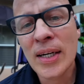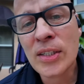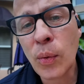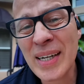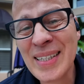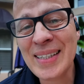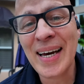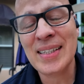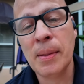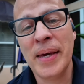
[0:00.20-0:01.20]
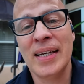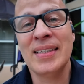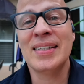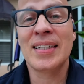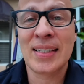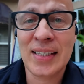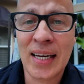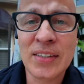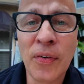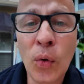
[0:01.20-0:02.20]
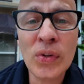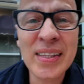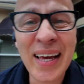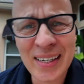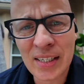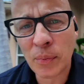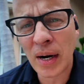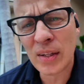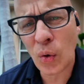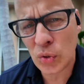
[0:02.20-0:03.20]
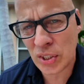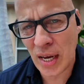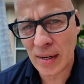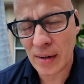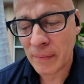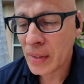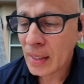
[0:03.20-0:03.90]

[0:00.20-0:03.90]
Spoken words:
So what does it take to be a successful nationwide wholesaler?